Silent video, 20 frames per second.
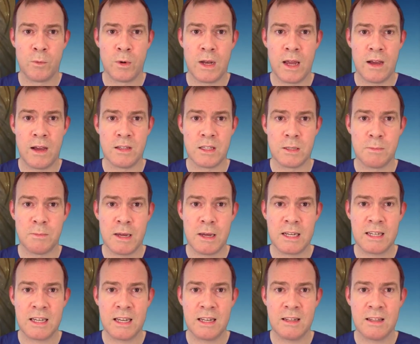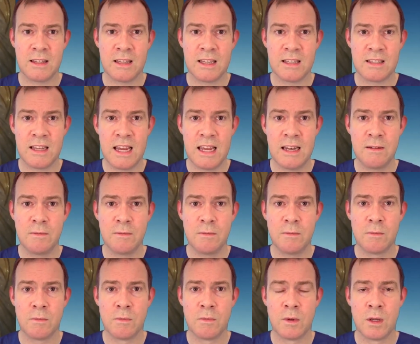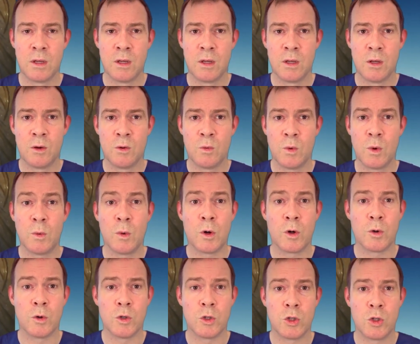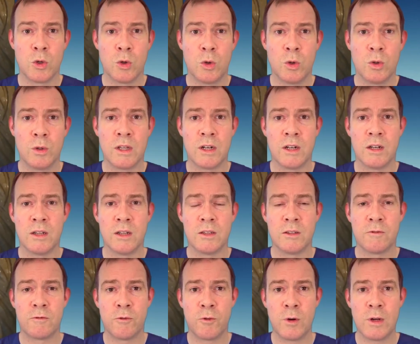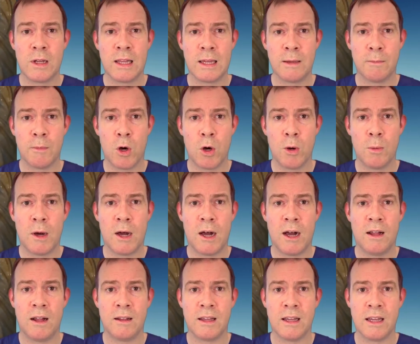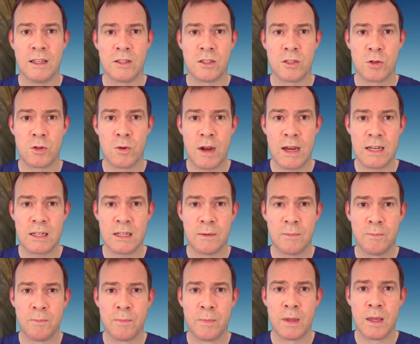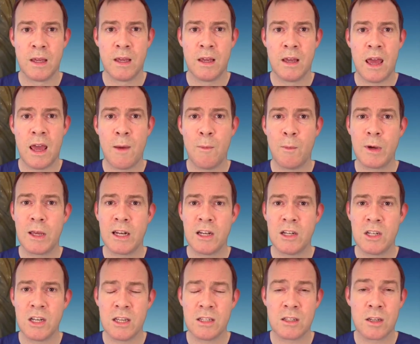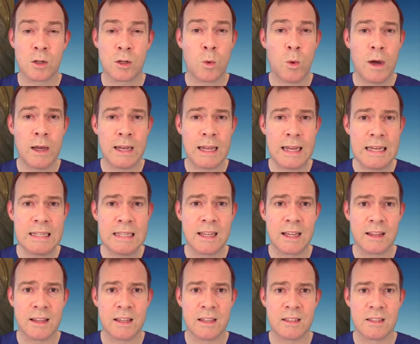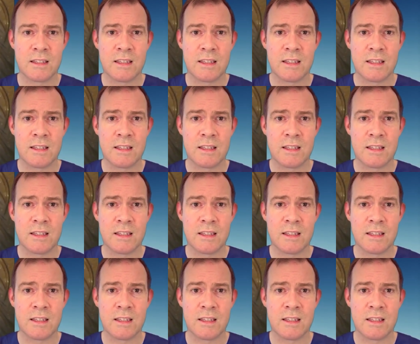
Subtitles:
Now inspecting the XEN, we want to ensure that it is freely mobile and straight, and we can adjust it quite easily at this